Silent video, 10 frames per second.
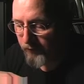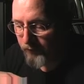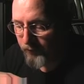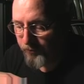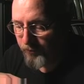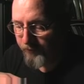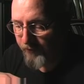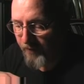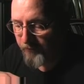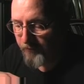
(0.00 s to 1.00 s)
Do you put
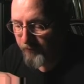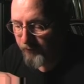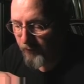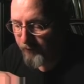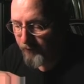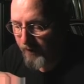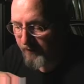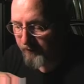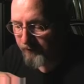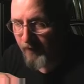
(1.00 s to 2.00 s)
family before
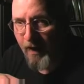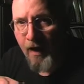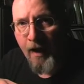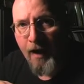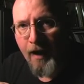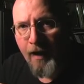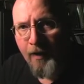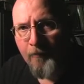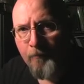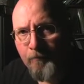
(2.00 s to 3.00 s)
friends?
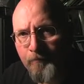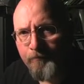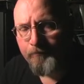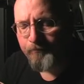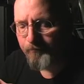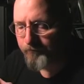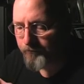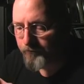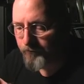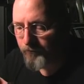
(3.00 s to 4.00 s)
Um,
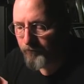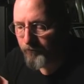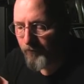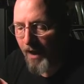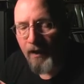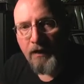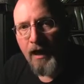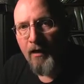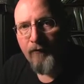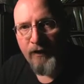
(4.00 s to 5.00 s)

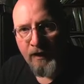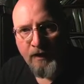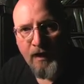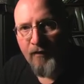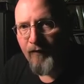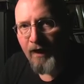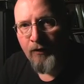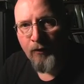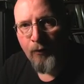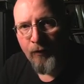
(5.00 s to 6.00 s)
love, in love, I
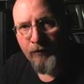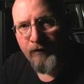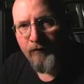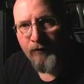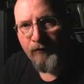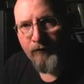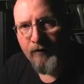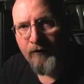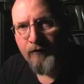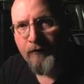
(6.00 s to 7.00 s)
don't know what the difference
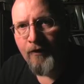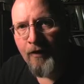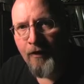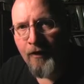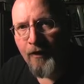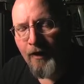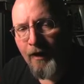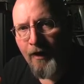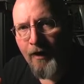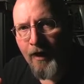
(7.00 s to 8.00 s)
is.
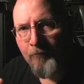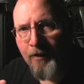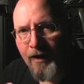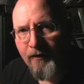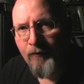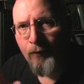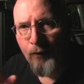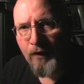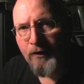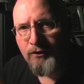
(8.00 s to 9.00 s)
Uh, I'm not even
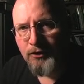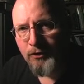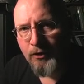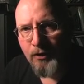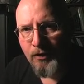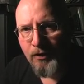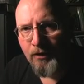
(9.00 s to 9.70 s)
really sure.